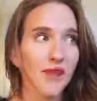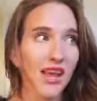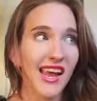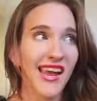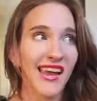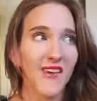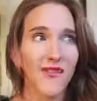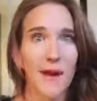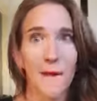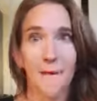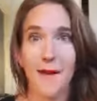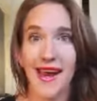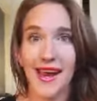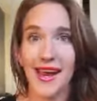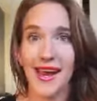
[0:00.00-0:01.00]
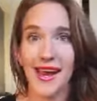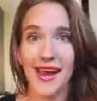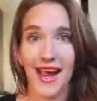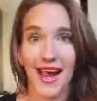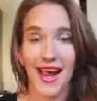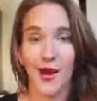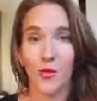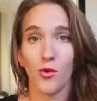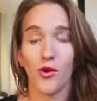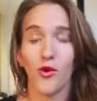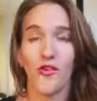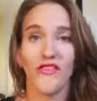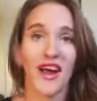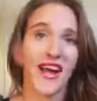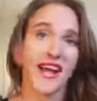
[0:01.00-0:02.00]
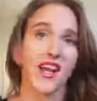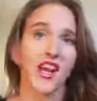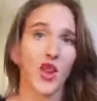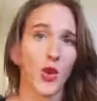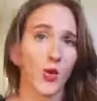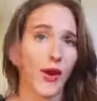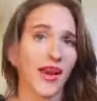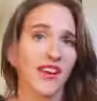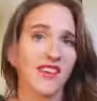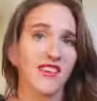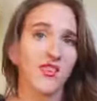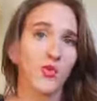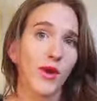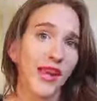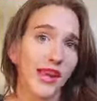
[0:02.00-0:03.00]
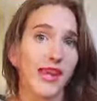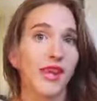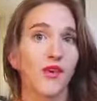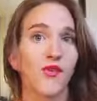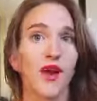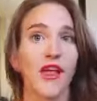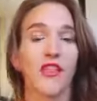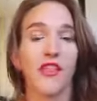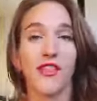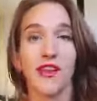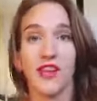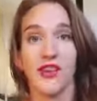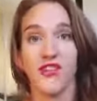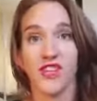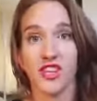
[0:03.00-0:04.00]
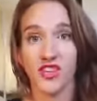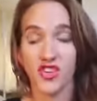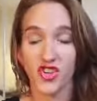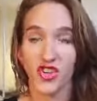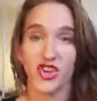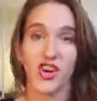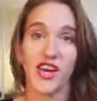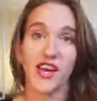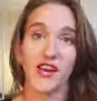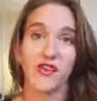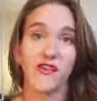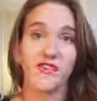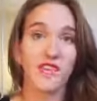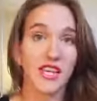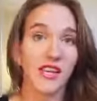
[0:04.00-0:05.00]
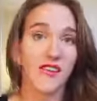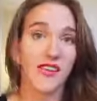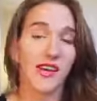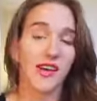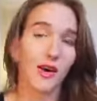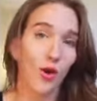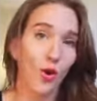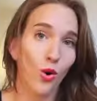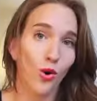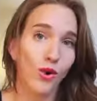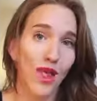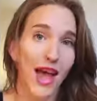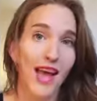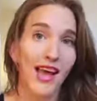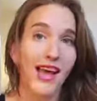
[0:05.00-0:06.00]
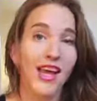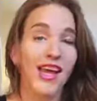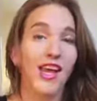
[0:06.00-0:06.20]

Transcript: And if I'm baking, I will find another way to sweeten it rather than using sugar. I use stevia a whole lot.